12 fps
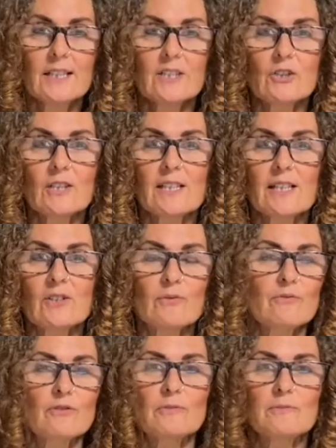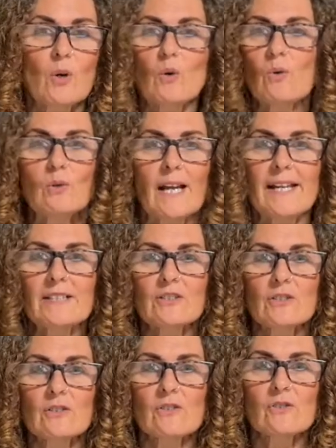You can get them from all
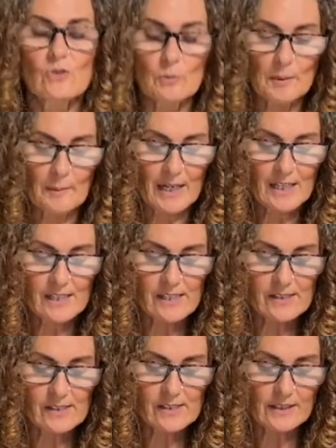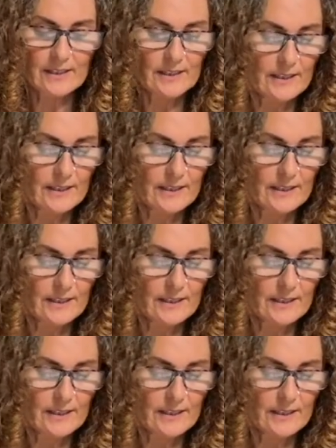Asian supermarkets.